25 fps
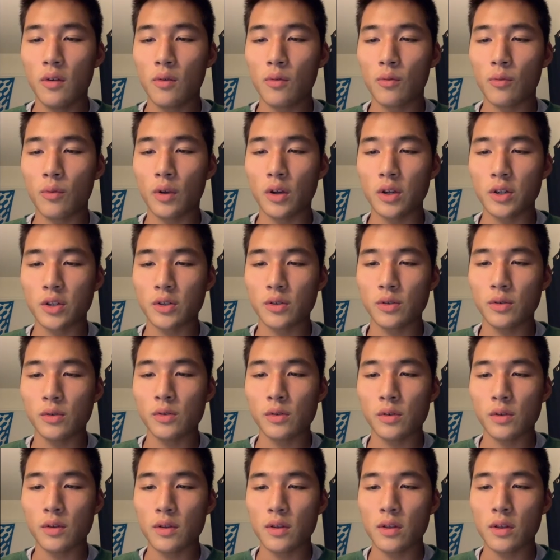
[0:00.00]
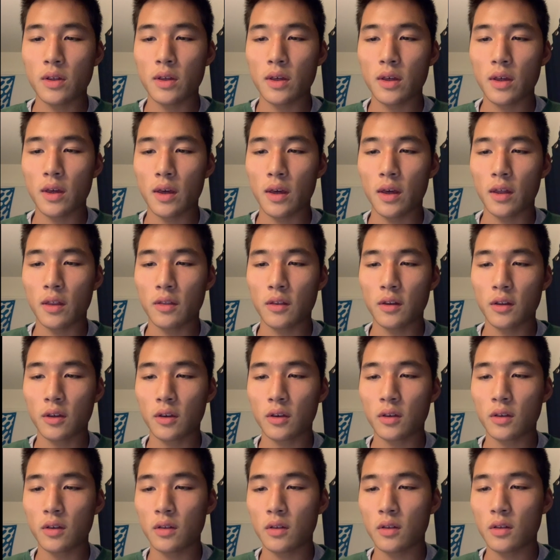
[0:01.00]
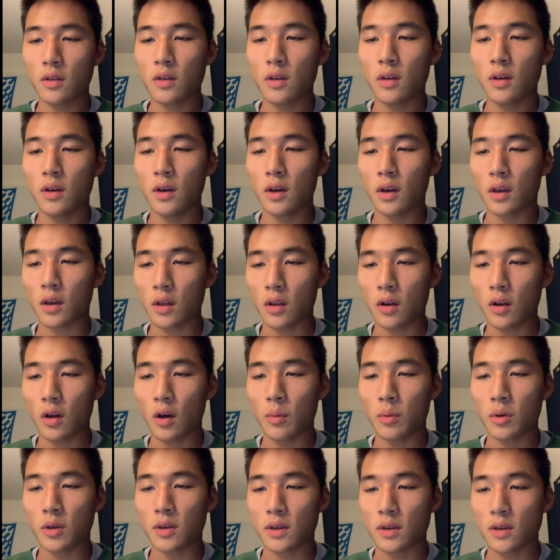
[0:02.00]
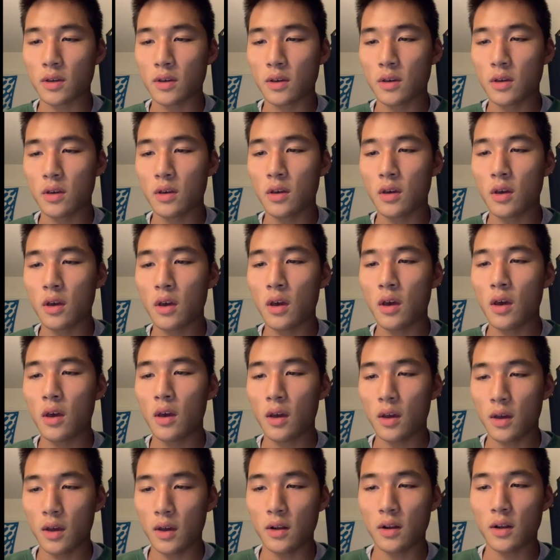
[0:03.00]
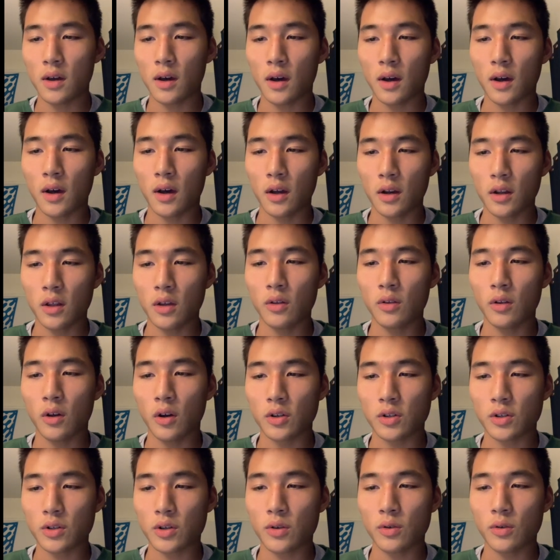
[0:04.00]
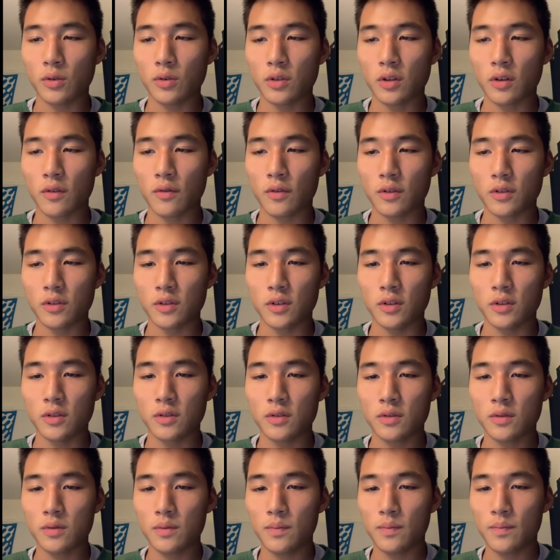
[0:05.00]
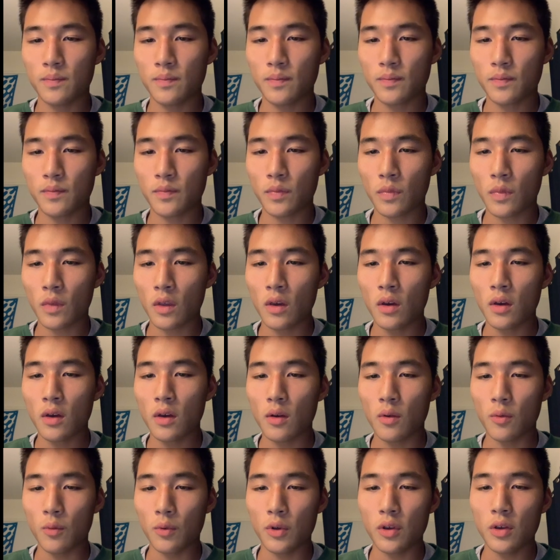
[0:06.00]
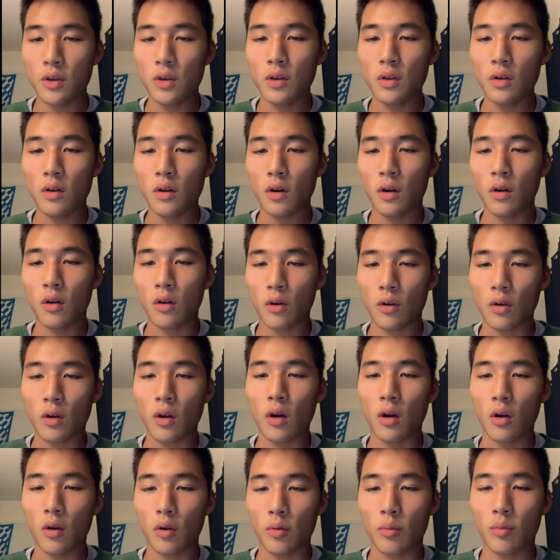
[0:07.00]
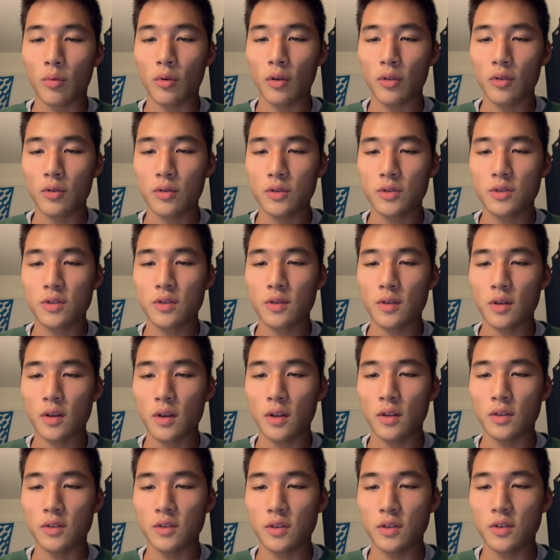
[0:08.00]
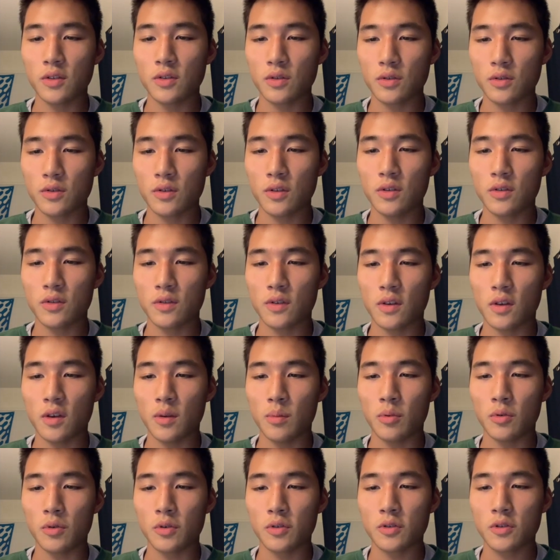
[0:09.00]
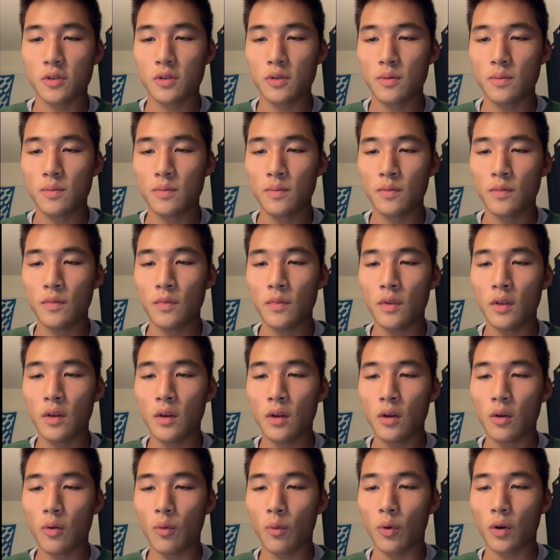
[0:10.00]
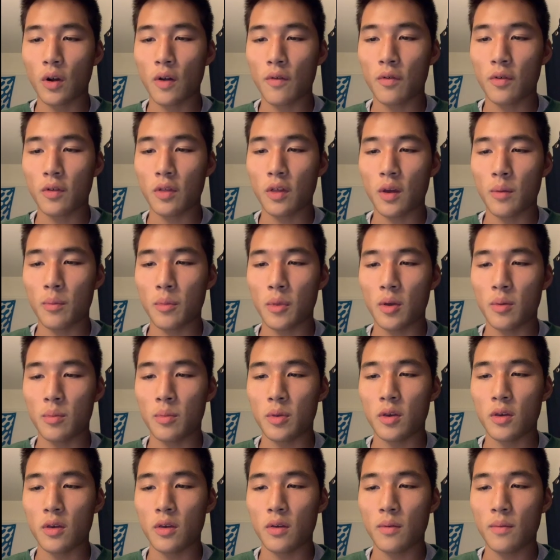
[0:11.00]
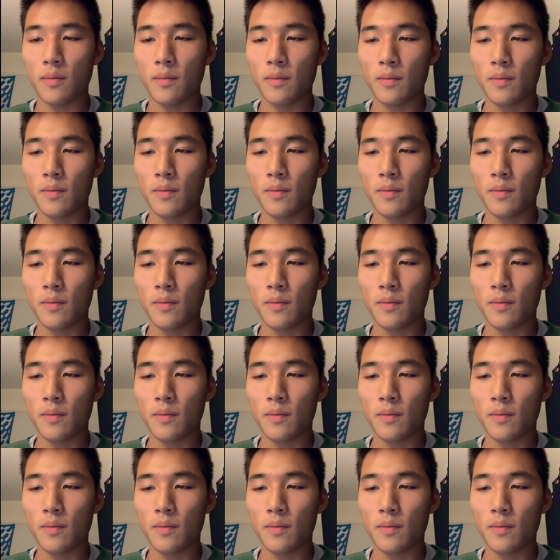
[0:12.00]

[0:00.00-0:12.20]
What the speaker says: racial, ethnic, economic, and ideological differences. We are our brothers and sisters' keepers, wherever they may be.